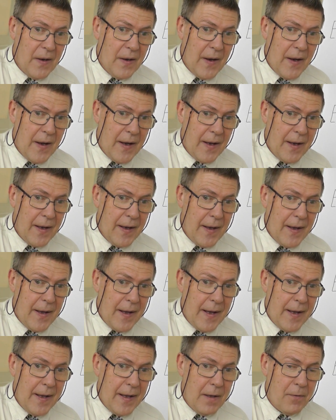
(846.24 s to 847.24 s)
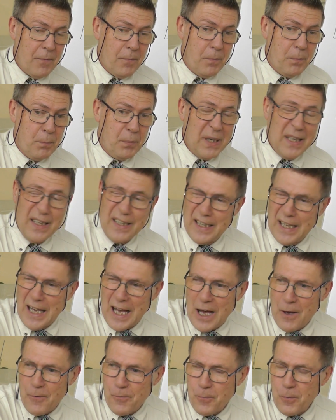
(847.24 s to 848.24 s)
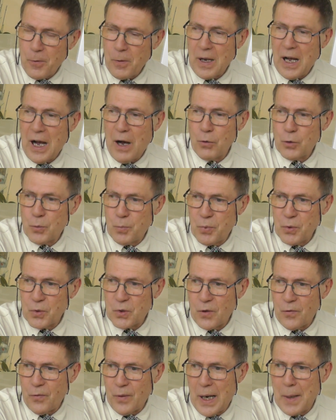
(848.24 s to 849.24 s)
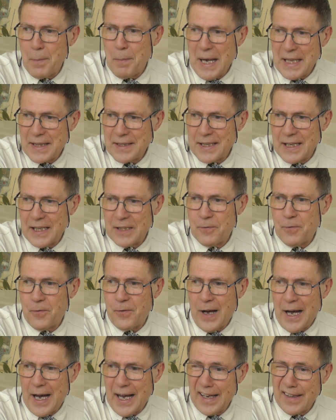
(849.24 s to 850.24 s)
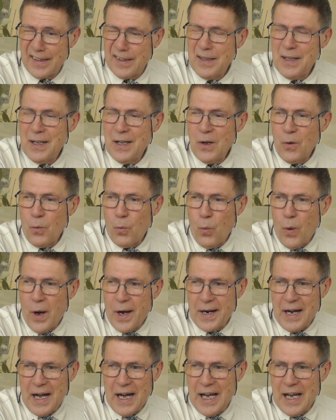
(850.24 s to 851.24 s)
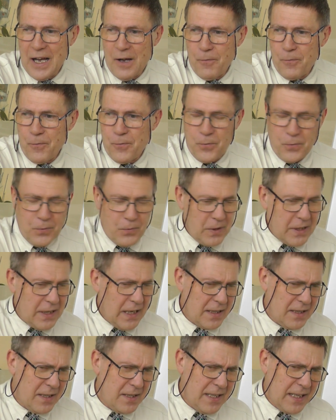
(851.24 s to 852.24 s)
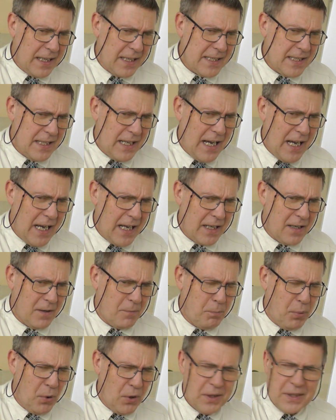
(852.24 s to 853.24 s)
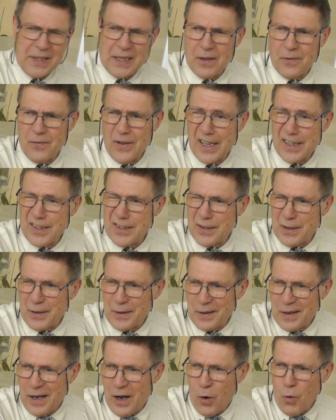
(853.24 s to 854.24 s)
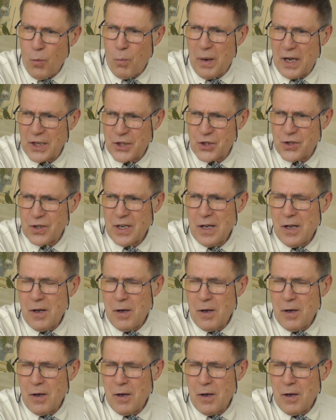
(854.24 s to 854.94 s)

a PDF output of my MATCAD file where I have done things like Poynting vector, how much